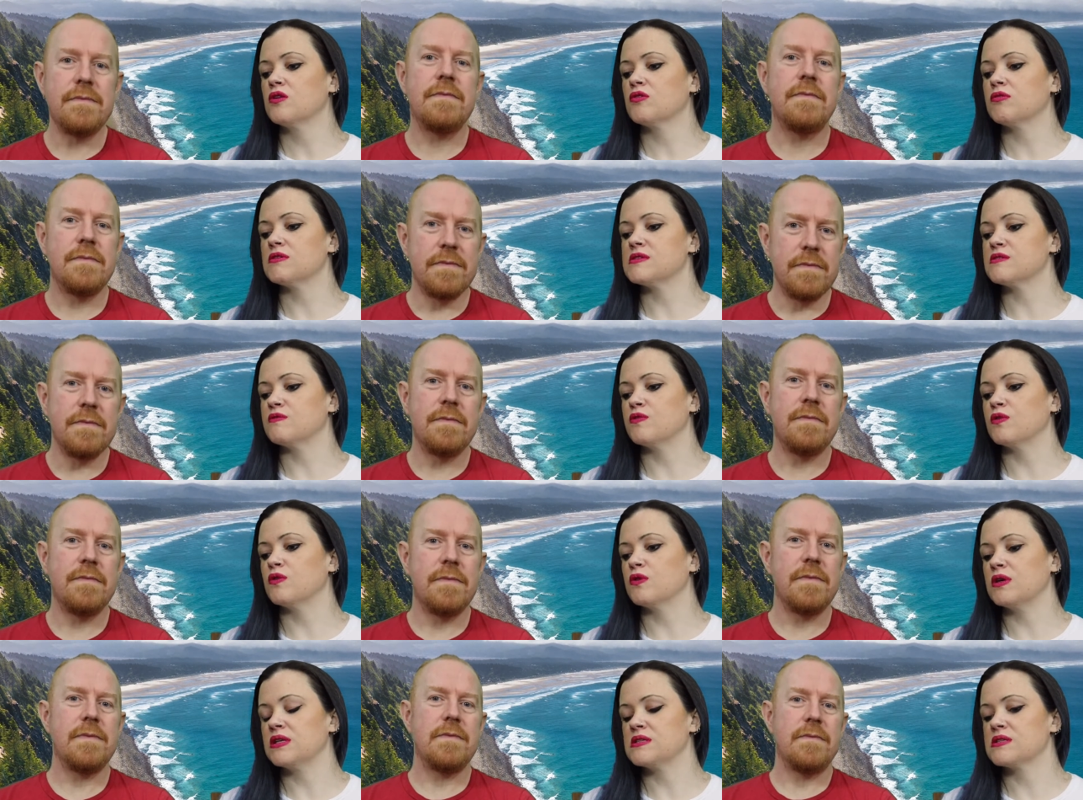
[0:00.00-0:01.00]
Speaker 1: Christopher
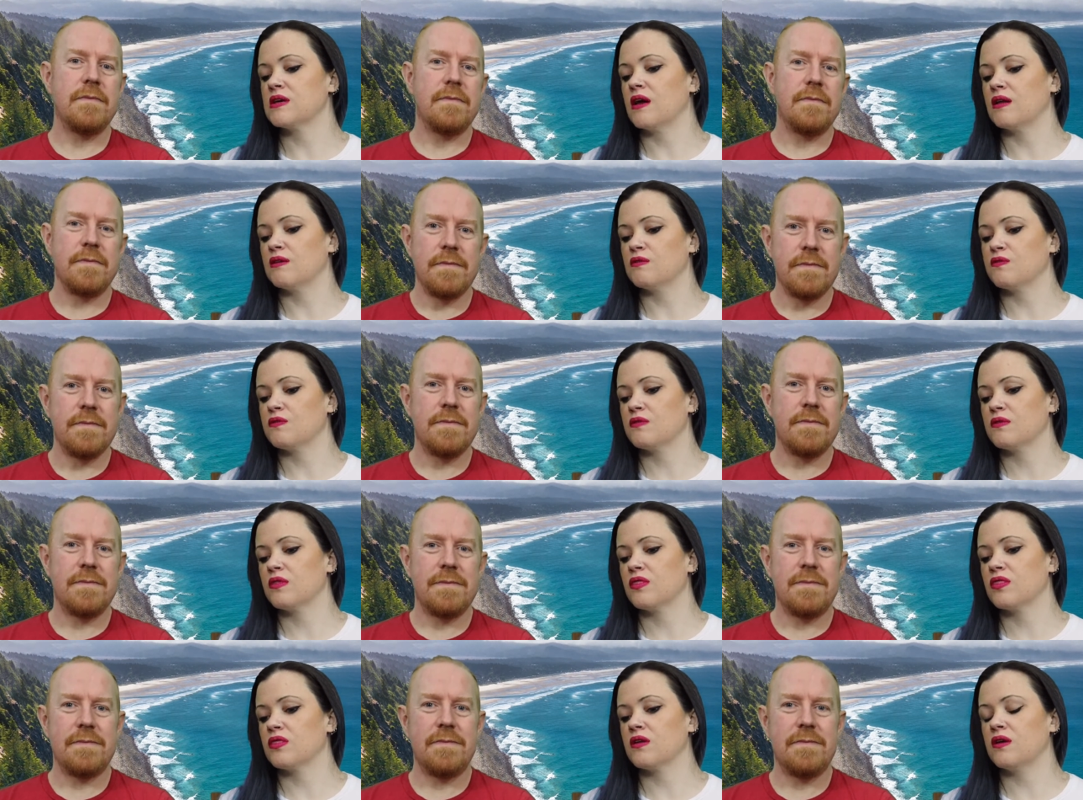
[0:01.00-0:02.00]
Lloyd as kind of
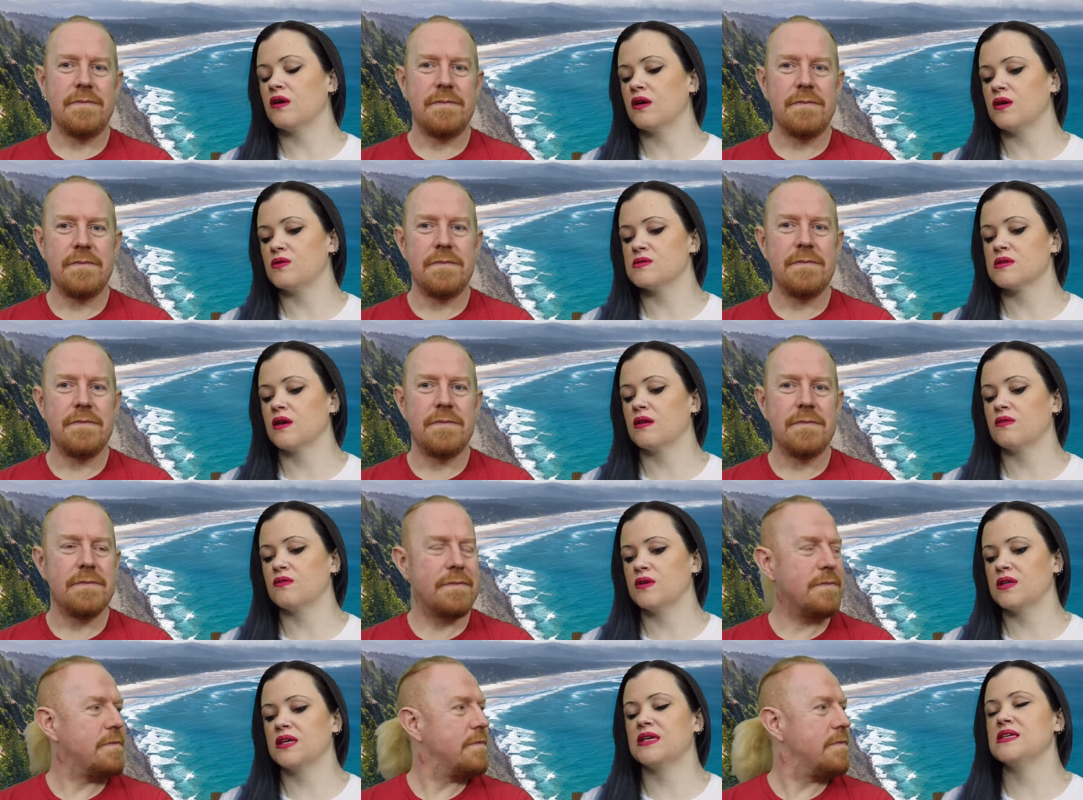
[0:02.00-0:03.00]
the guy who's kind of
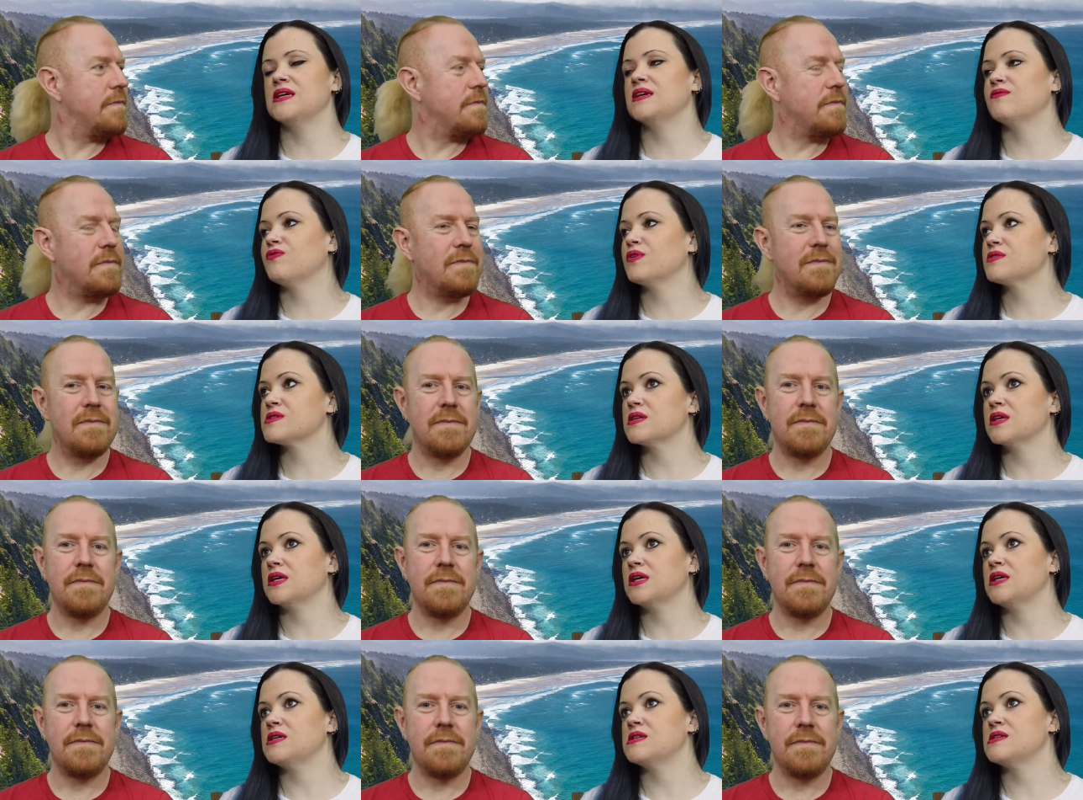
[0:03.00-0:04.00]
he it feels like
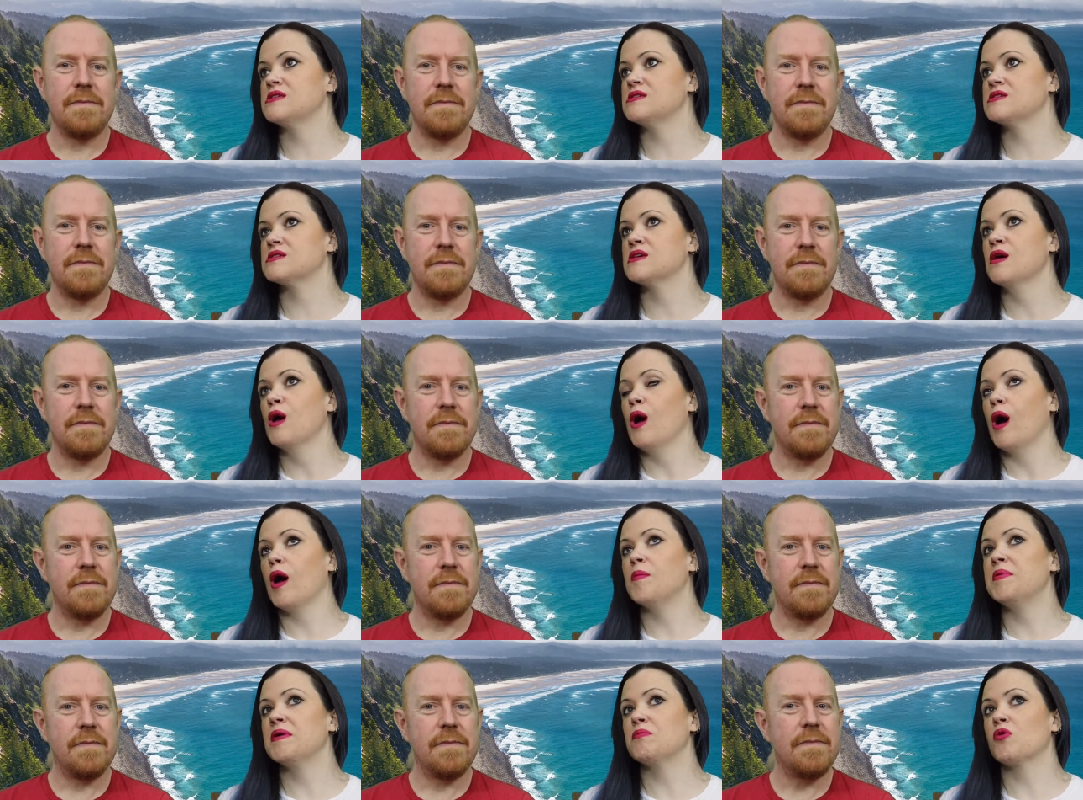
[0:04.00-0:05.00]
he's
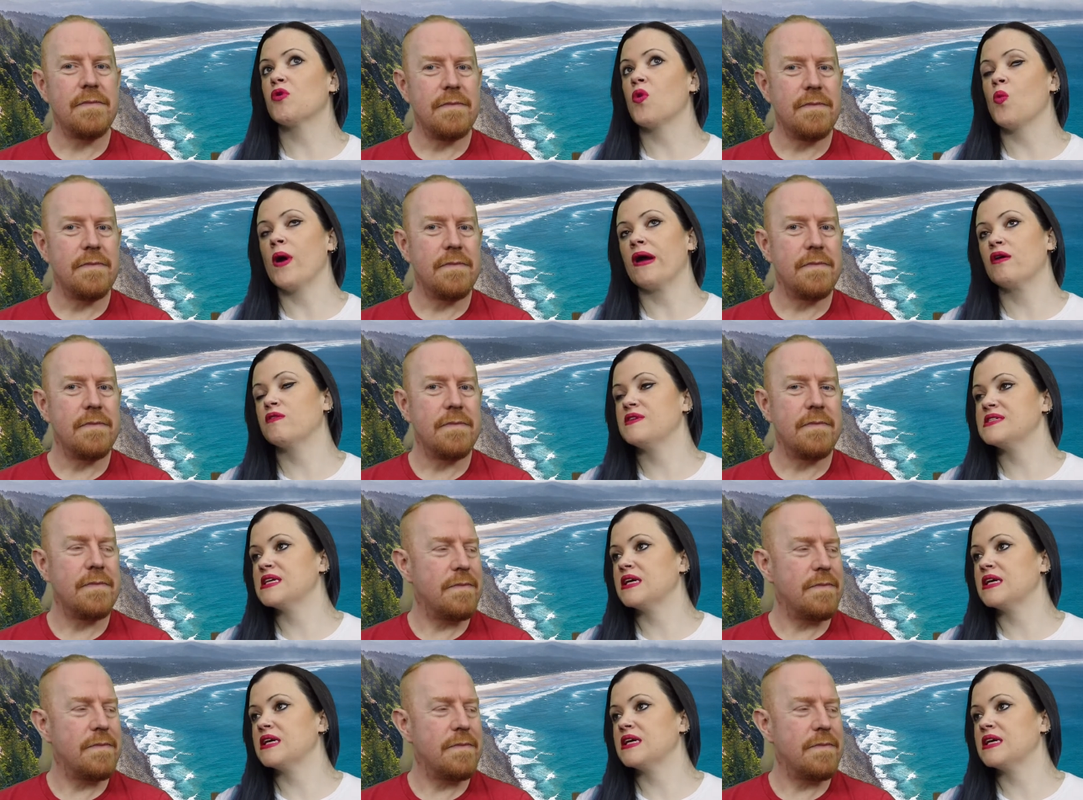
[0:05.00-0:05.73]
a bit more aware of his